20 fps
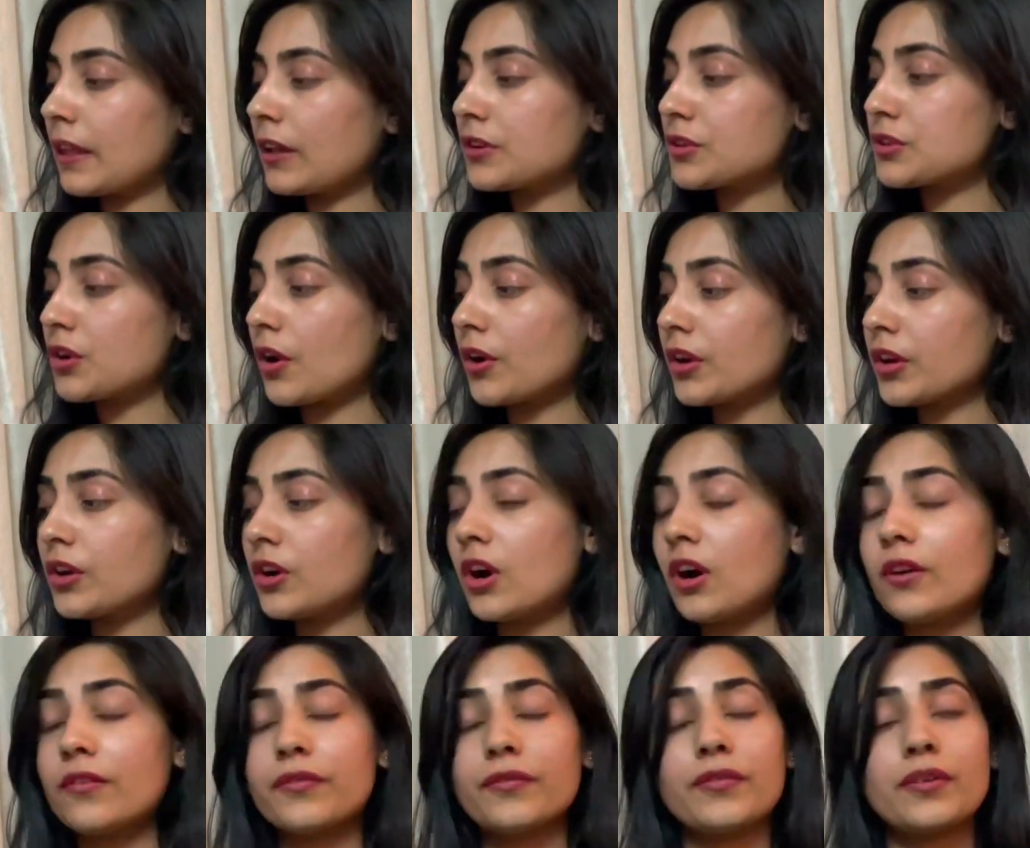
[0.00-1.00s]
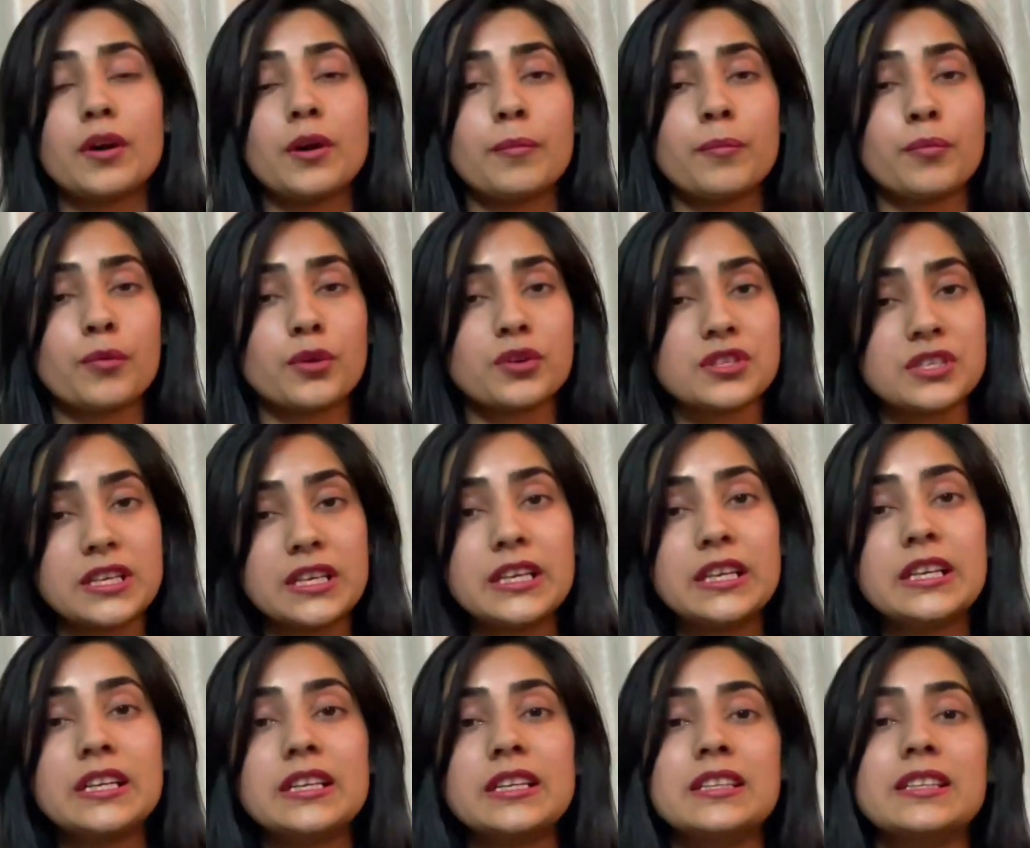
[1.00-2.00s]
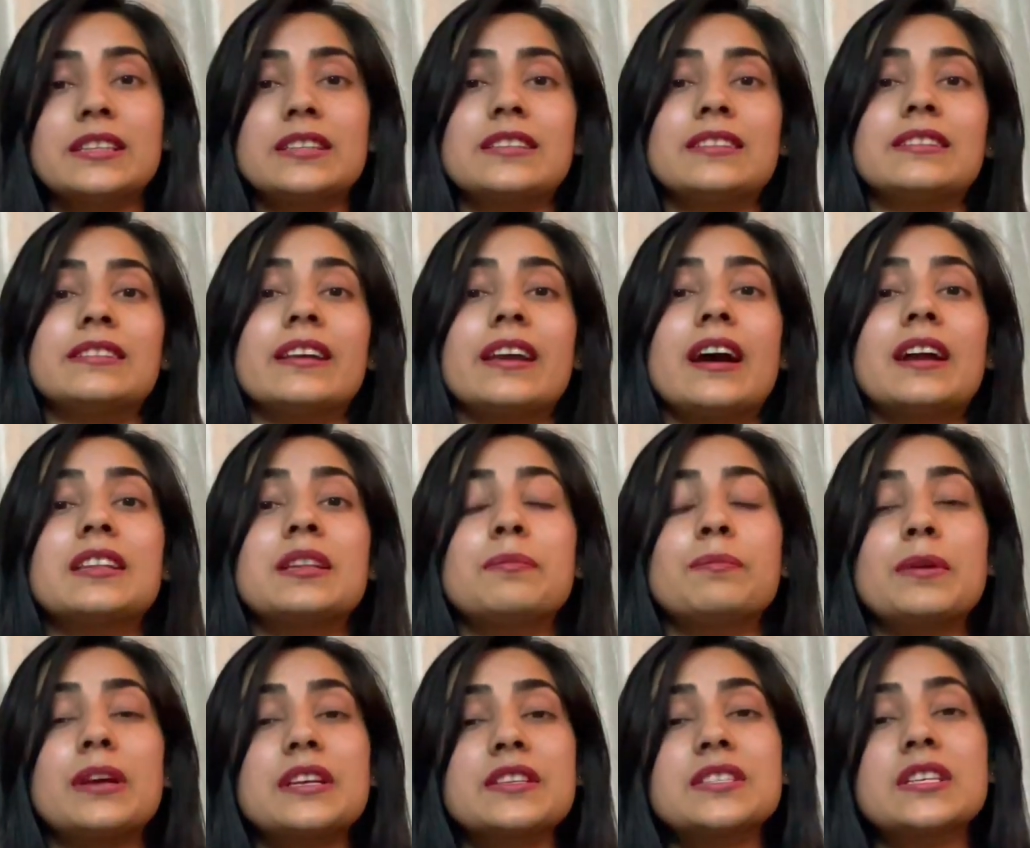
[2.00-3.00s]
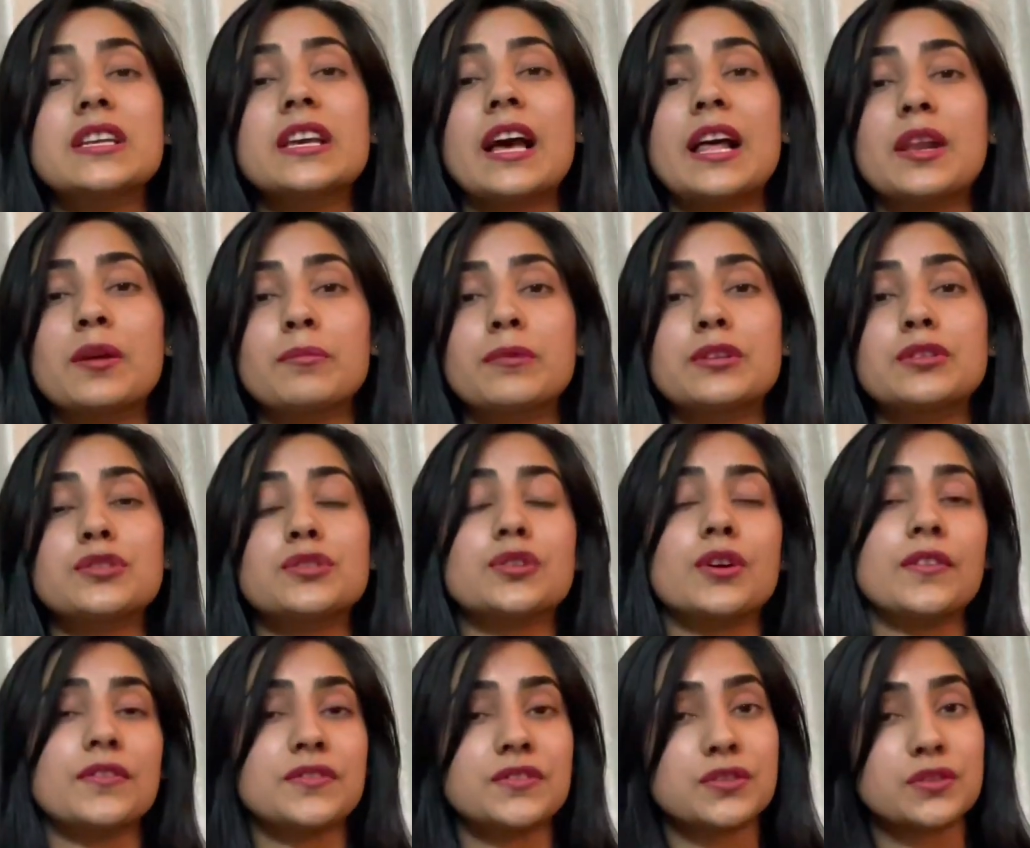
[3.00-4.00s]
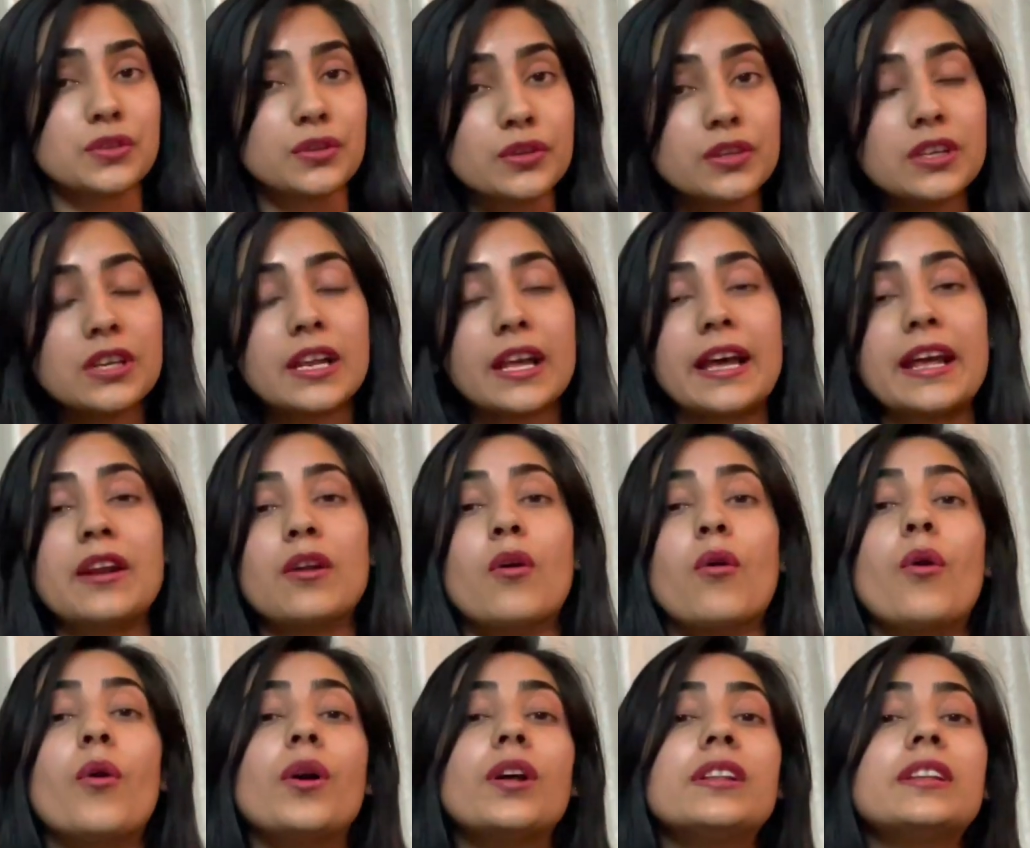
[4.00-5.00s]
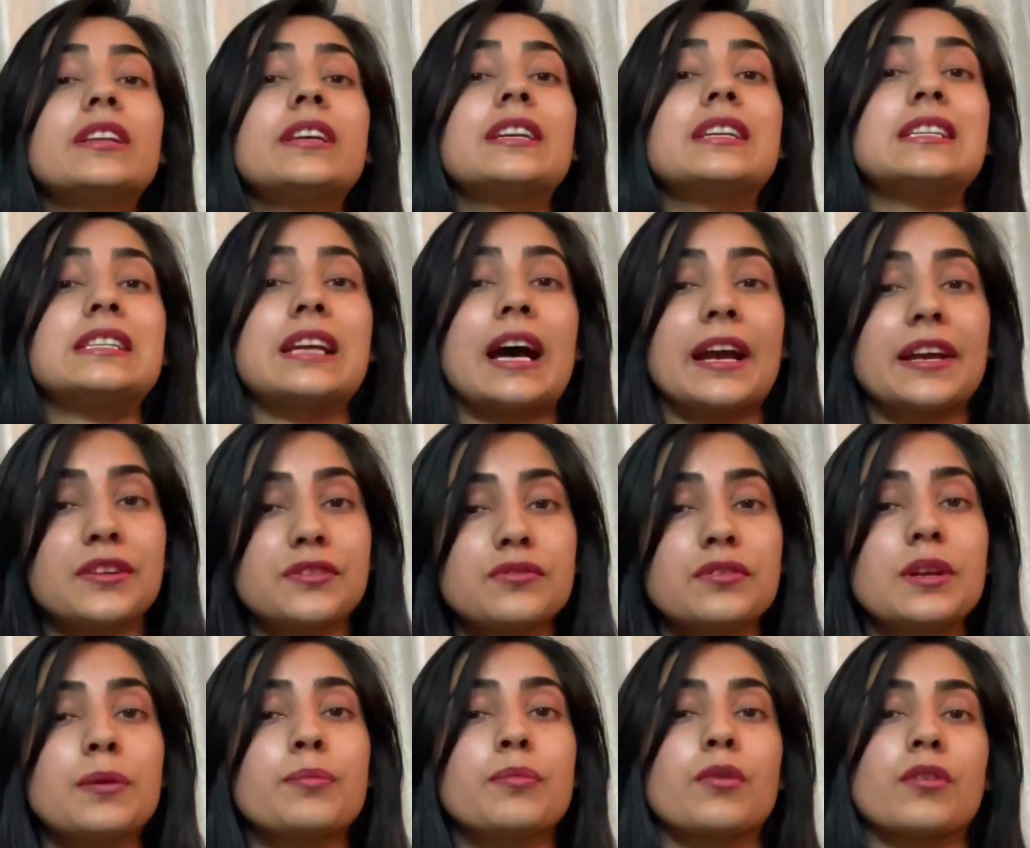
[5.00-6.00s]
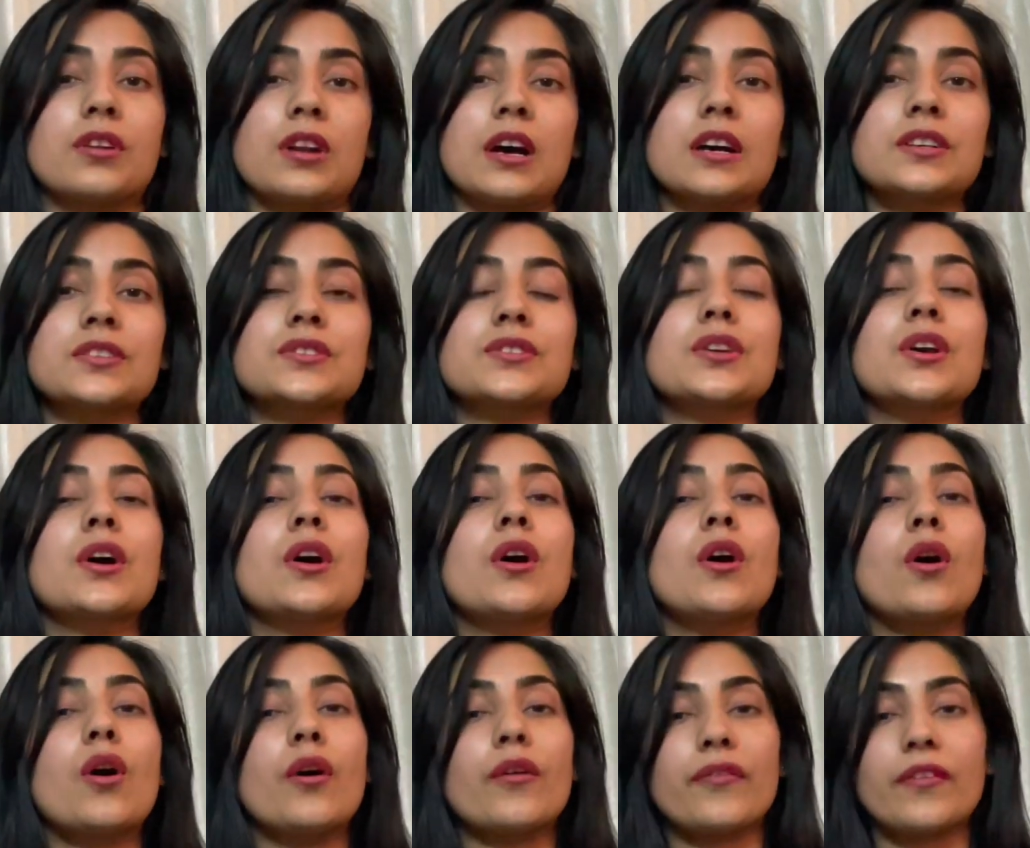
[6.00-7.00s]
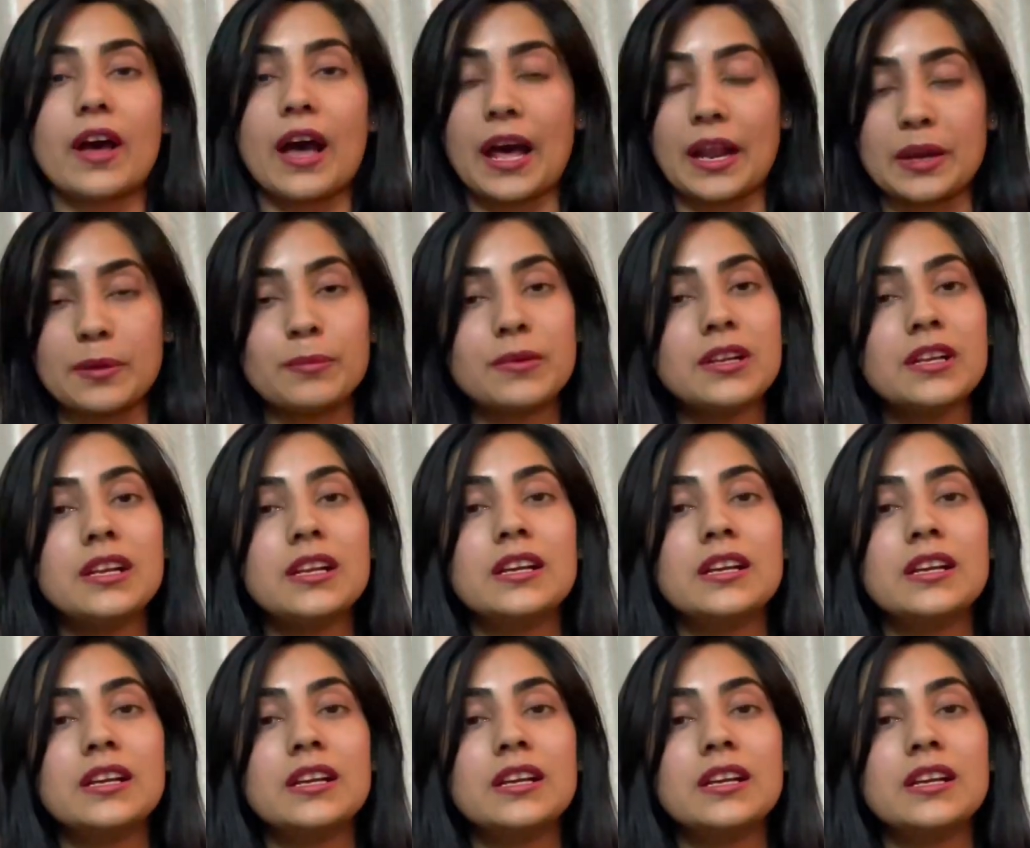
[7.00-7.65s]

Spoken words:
Talking of protein, they are the basic elements of cereal and all the dietary products of animal.